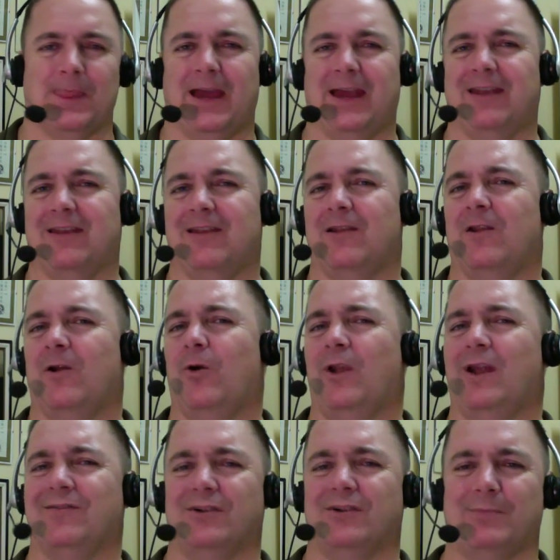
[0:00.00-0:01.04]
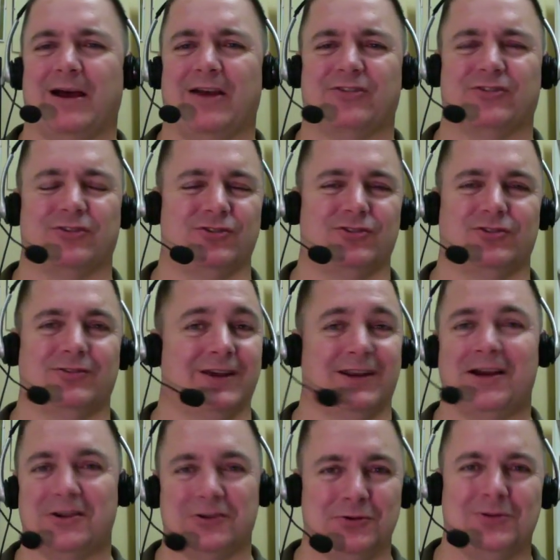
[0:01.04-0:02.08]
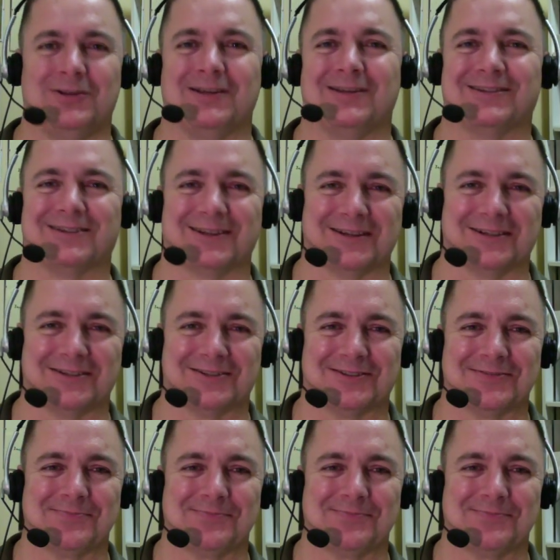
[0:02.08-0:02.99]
and low-level masters cannot do these things.